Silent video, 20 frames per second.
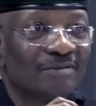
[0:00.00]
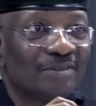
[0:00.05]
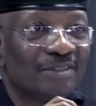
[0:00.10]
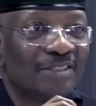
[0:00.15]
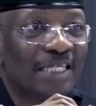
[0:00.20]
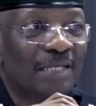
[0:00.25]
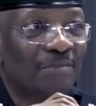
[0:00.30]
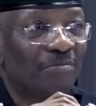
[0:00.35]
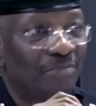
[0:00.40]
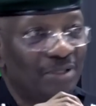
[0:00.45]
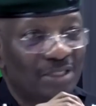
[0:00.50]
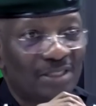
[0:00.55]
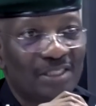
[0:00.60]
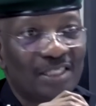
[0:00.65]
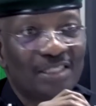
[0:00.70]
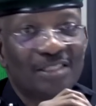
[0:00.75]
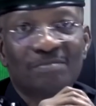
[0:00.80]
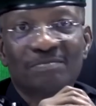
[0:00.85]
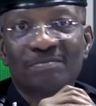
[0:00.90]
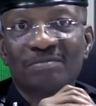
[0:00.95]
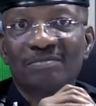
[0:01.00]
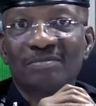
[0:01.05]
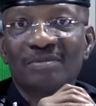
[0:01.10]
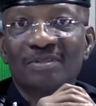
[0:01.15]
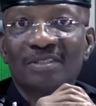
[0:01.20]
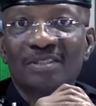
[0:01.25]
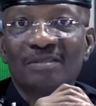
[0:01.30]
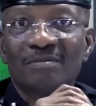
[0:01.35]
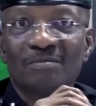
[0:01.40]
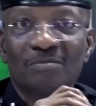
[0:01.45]
Their business
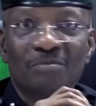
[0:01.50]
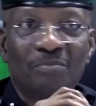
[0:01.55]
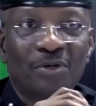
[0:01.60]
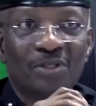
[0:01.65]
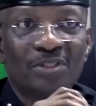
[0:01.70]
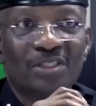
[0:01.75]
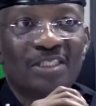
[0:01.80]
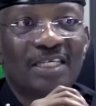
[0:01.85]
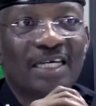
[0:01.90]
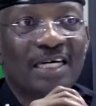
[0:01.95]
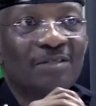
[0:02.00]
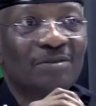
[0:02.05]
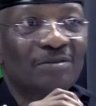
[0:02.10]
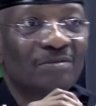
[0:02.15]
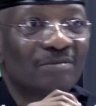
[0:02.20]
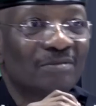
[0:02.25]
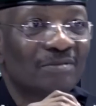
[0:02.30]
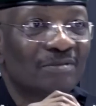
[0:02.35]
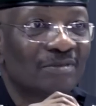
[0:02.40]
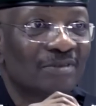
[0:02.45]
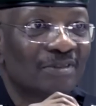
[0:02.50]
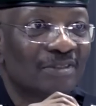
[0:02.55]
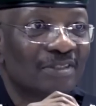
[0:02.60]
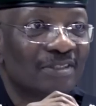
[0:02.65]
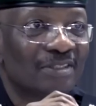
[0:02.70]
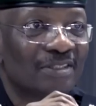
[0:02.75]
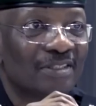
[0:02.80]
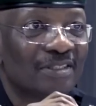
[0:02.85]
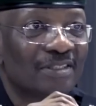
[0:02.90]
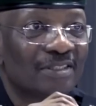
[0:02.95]
burnt down,
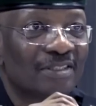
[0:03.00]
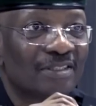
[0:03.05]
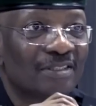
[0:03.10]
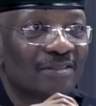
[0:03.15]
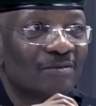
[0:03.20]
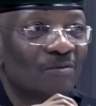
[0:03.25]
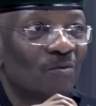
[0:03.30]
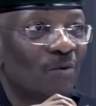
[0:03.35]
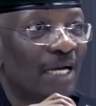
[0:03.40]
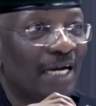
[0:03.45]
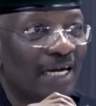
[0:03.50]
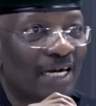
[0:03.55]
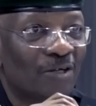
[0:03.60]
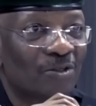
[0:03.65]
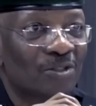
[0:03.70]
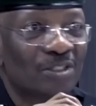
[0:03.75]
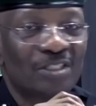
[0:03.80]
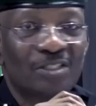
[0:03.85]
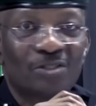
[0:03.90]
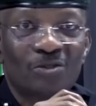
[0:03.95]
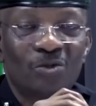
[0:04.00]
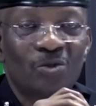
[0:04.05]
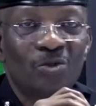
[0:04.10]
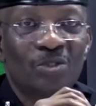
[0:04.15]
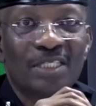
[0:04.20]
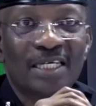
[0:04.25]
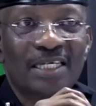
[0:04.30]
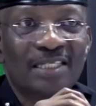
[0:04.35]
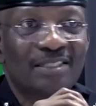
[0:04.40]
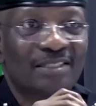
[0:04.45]
warehouses
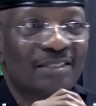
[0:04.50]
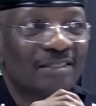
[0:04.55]
looted.